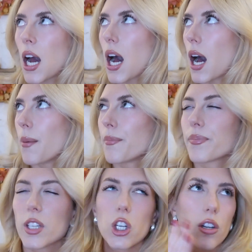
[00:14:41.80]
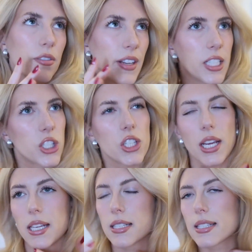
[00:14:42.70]

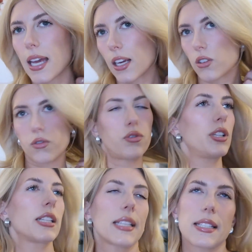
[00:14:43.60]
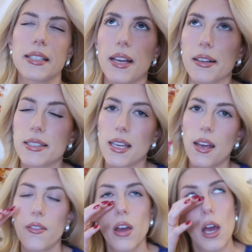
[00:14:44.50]
curvaceous, like really
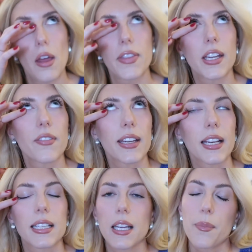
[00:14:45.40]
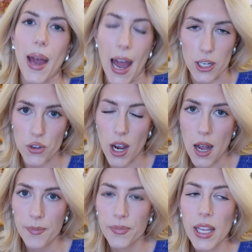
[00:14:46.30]
seductive. Think of like a
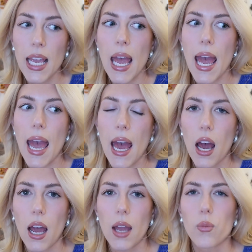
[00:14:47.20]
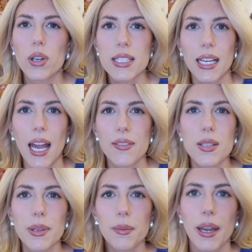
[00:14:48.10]
Cleopatra. And one sec, I have
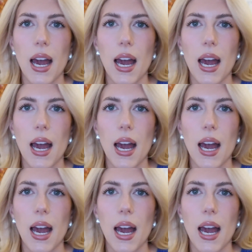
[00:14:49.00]
something in my